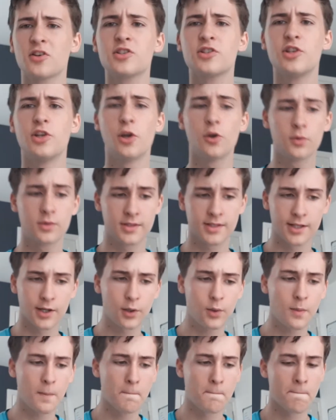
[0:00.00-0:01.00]
With
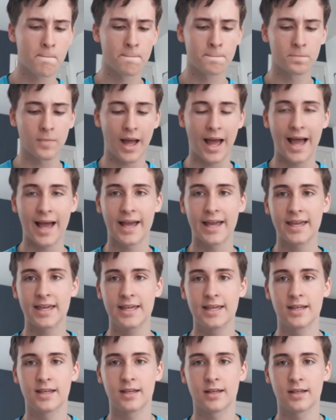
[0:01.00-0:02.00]
NoteSco,
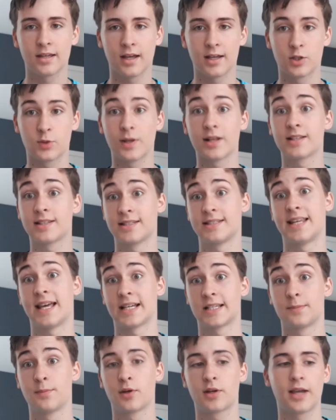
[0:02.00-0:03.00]
I, as well as the
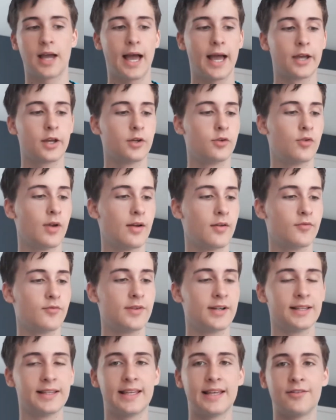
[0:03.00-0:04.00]
textbook, I
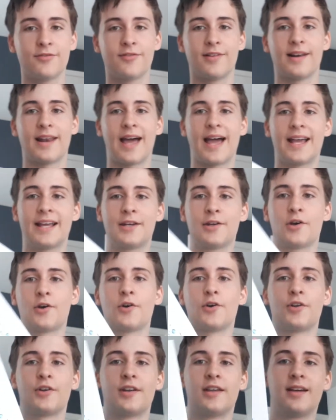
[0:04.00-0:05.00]
really relied
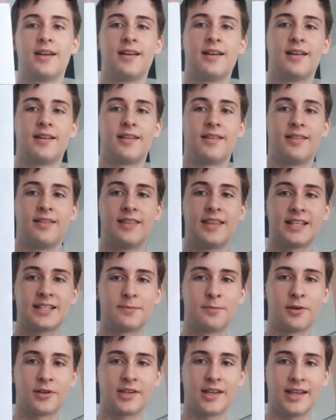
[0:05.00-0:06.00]
on this
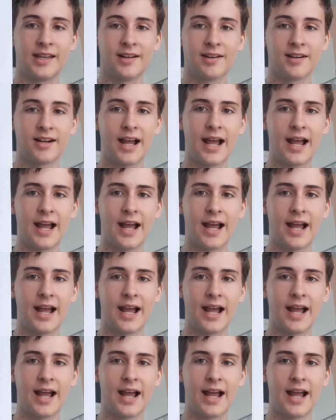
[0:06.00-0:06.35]
book here.